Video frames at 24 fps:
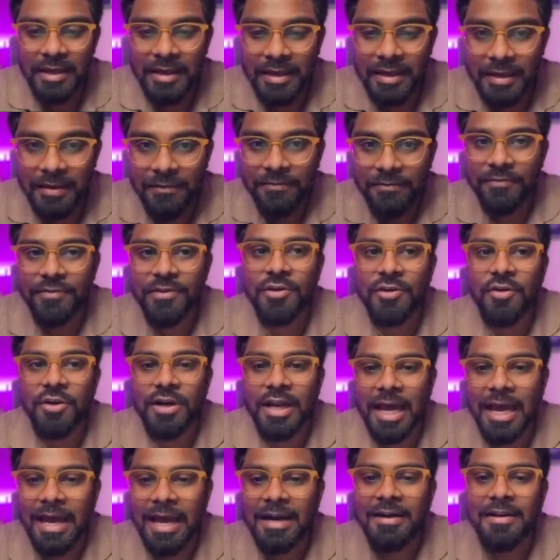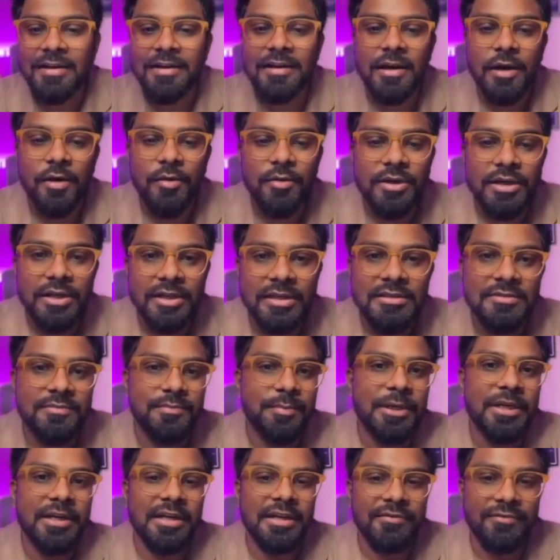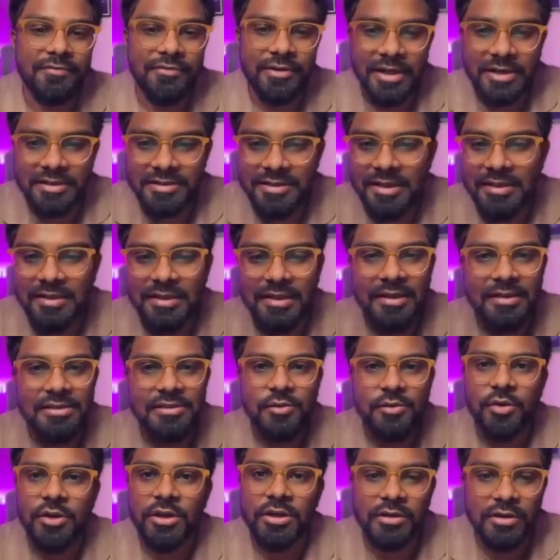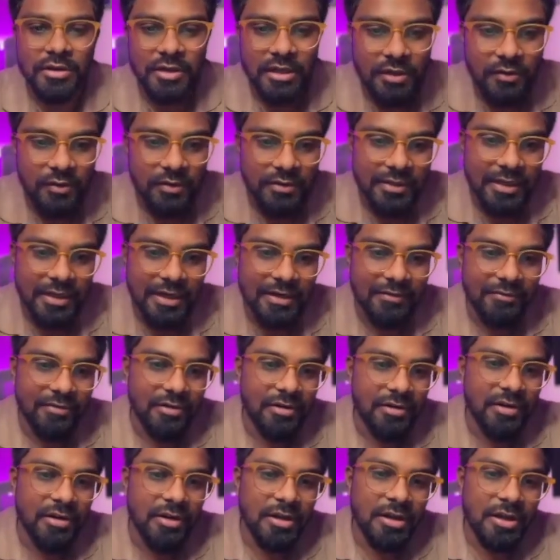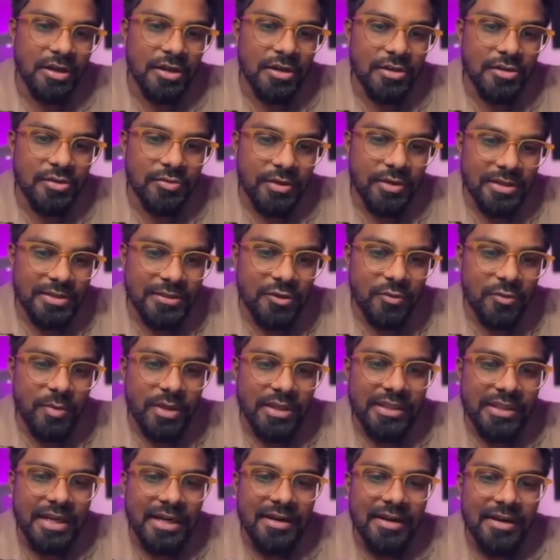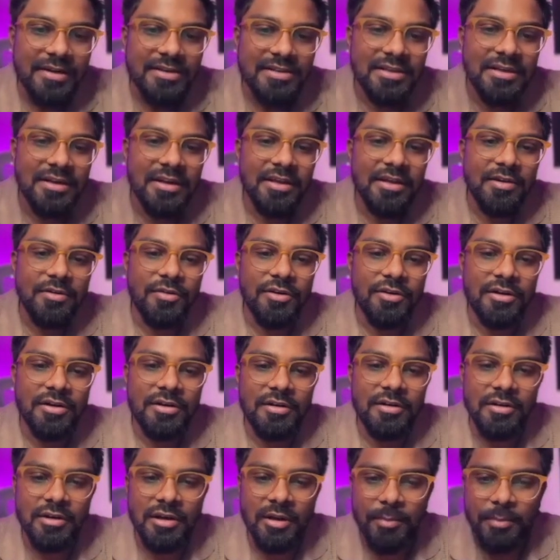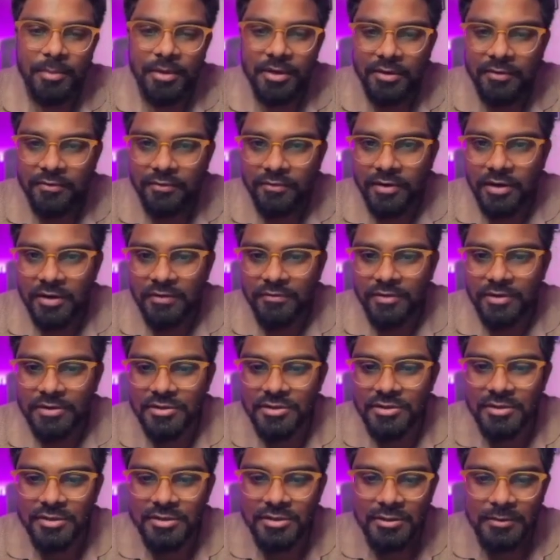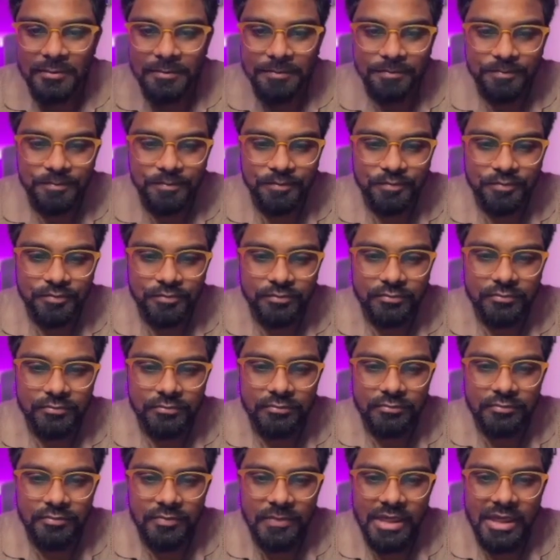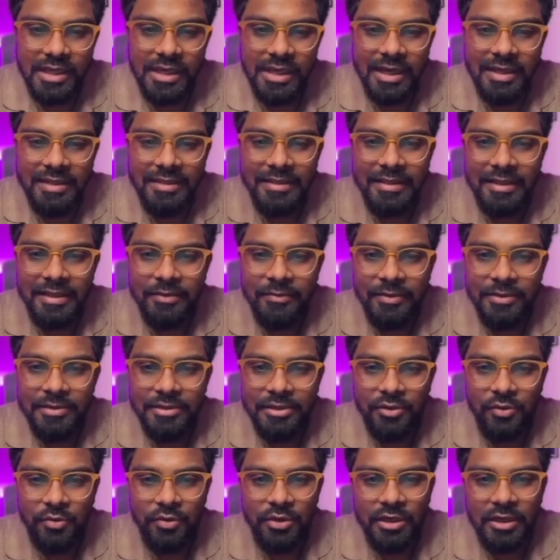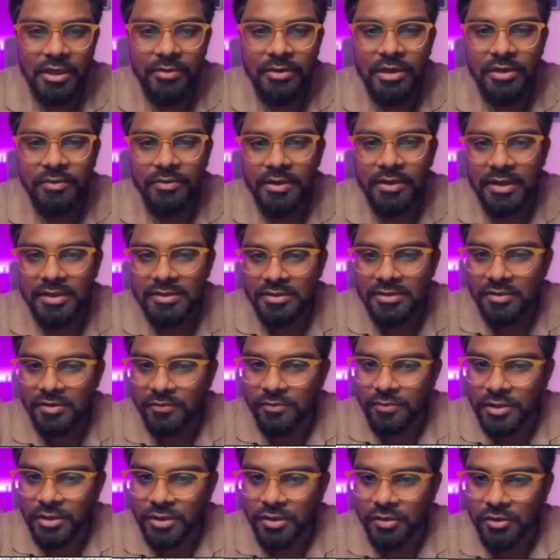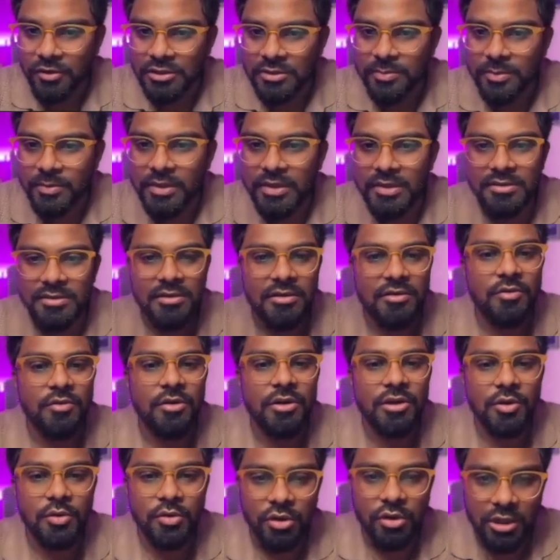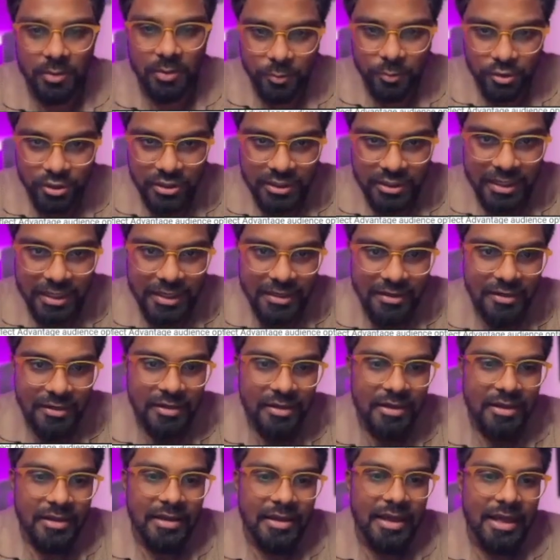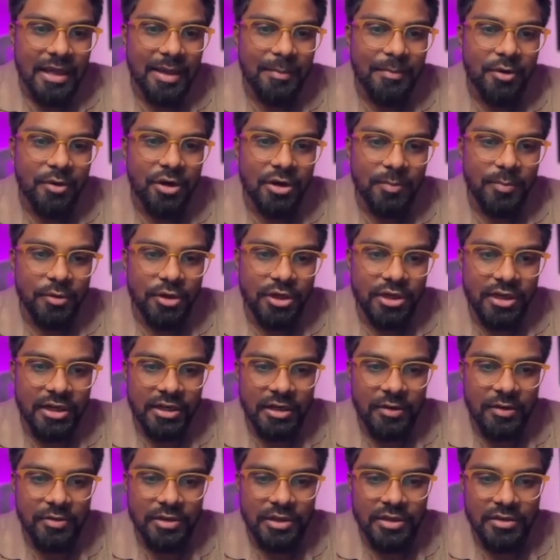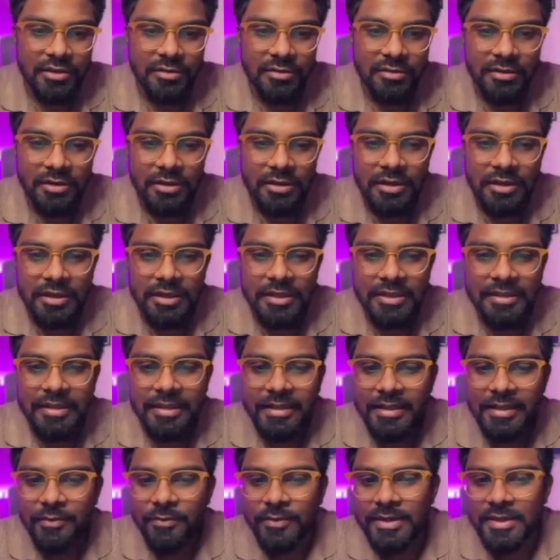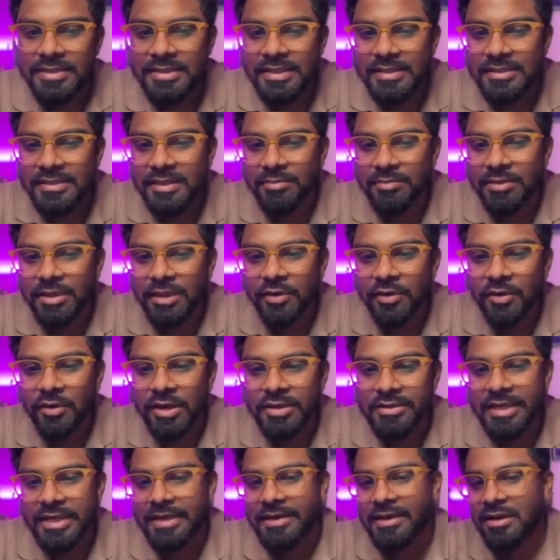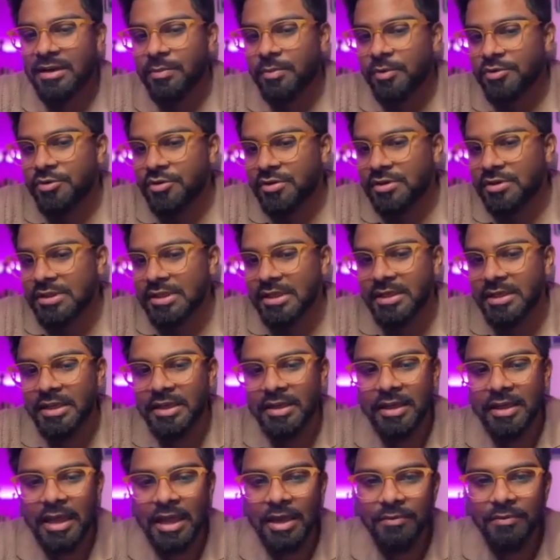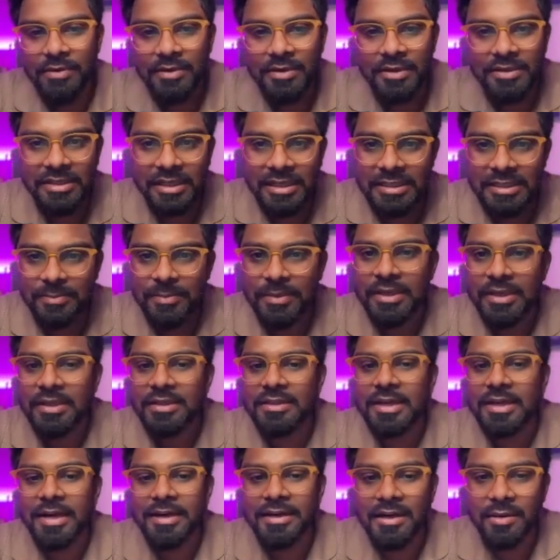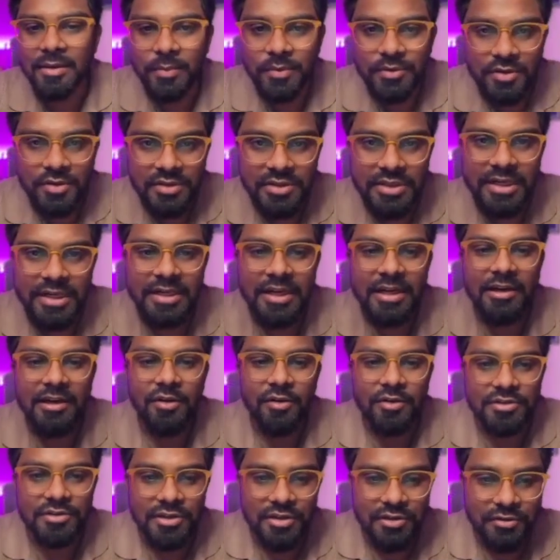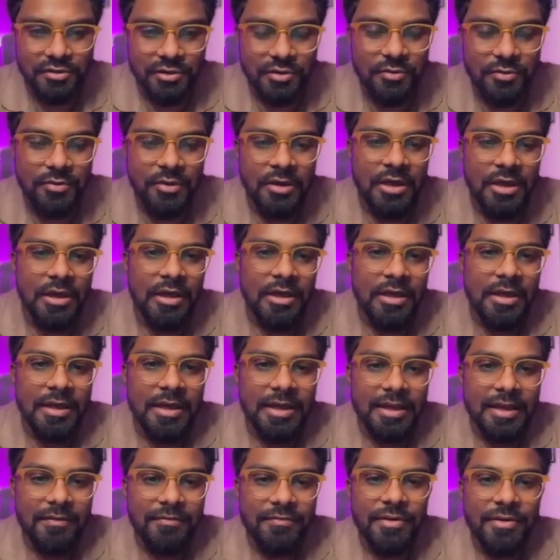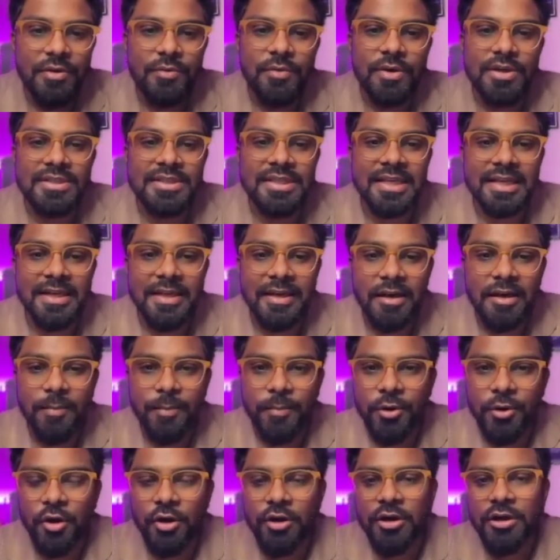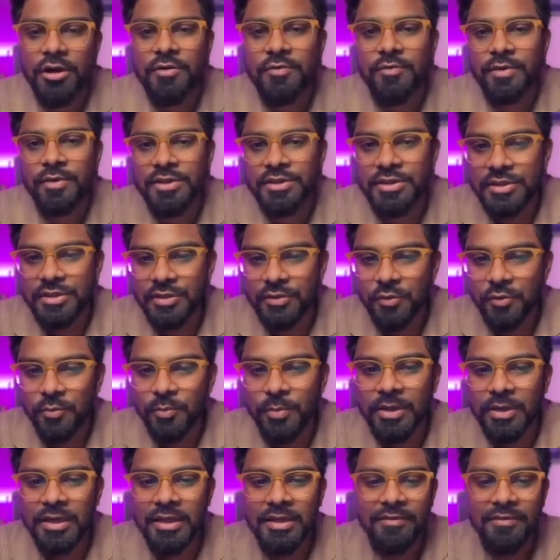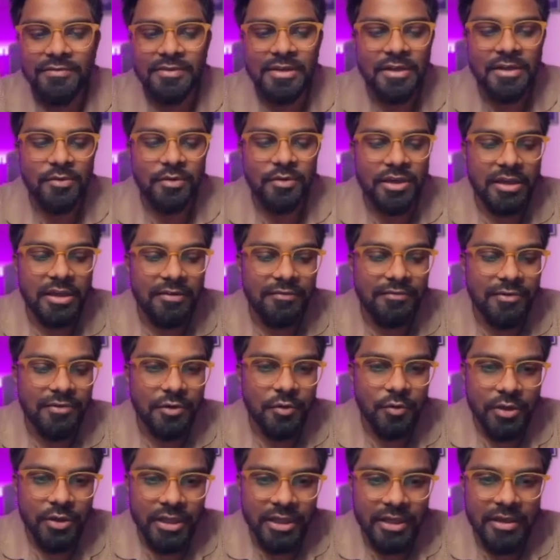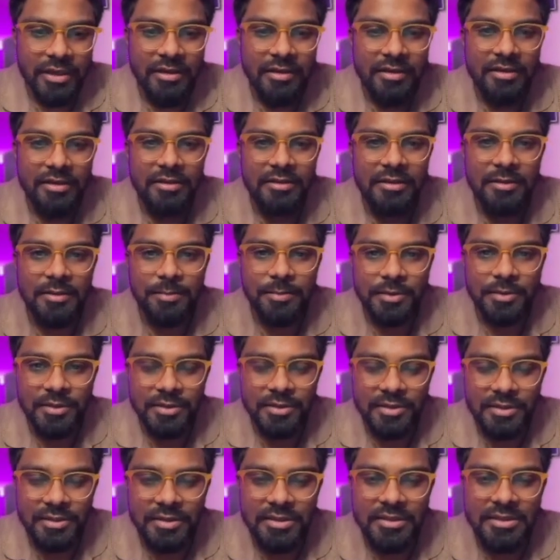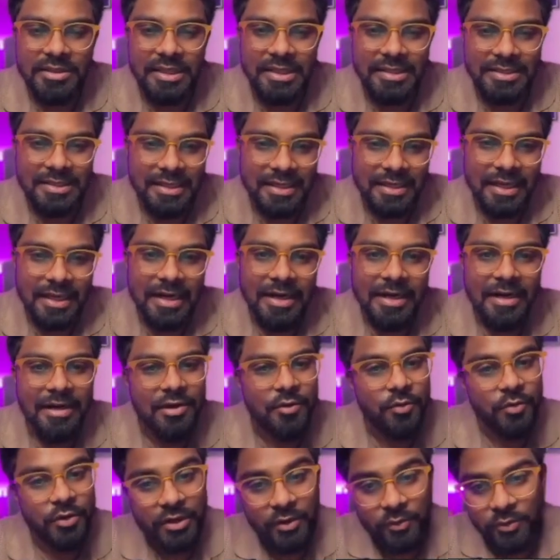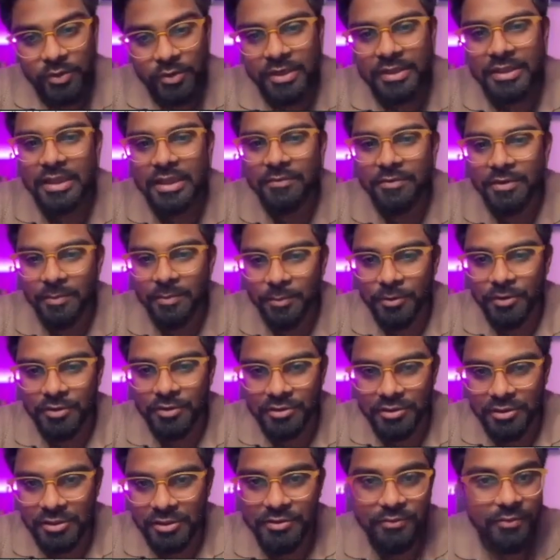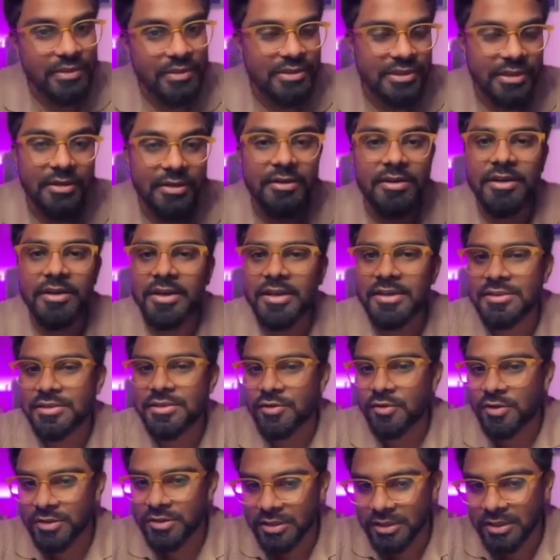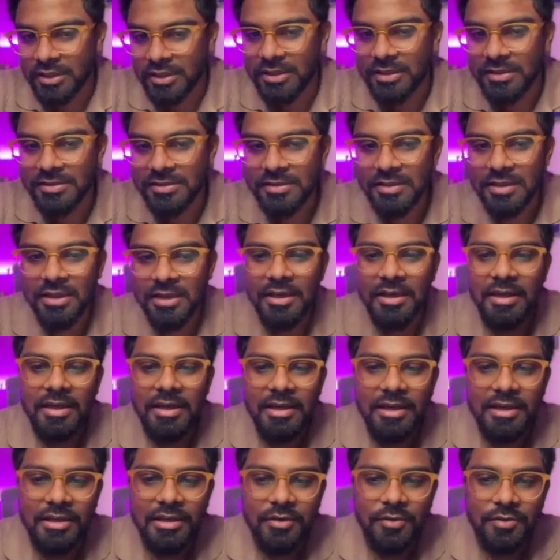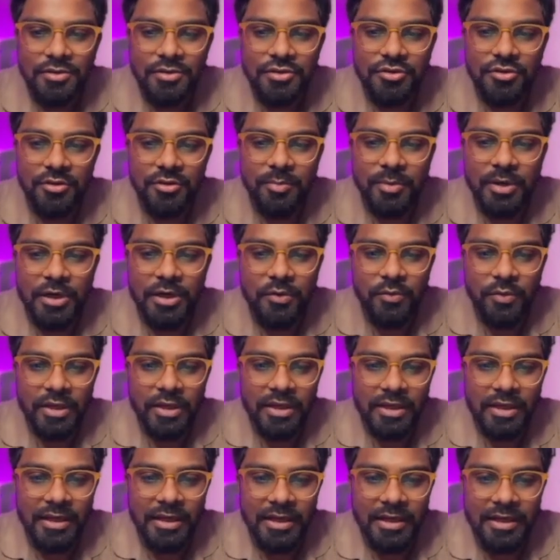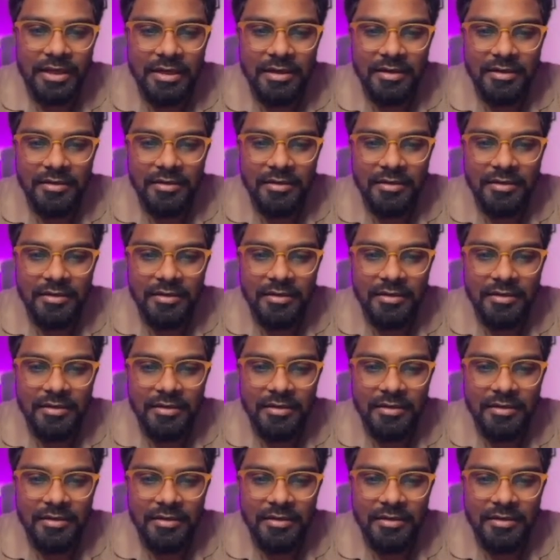if your ad account is pretty fresh and there is no learning on that front. So assuming that, let's click on number of conversions and then you will scroll down. It will ask you for a cost per result goal. Do not put that. I'm not putting it out here. Then you will see something called as attribution setting. I will just explain the attribution setting logic to you. If you are selling a product which you believe that, okay, if today the person sees an ad and today only they will purchase, which generally is not the case, you should be doing it